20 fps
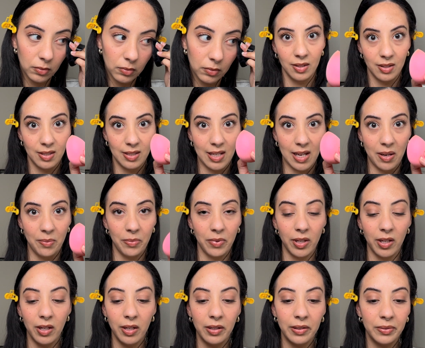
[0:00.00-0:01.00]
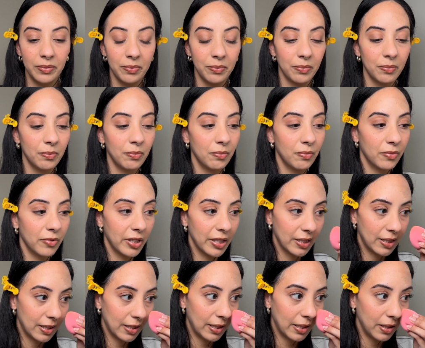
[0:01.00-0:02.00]
Same thing,
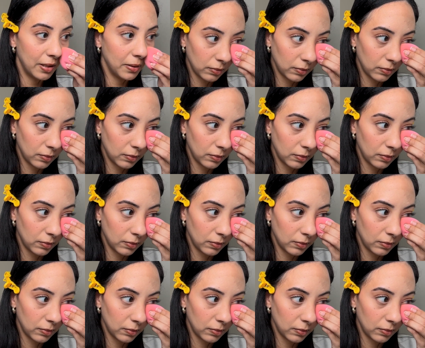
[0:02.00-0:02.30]
press it in.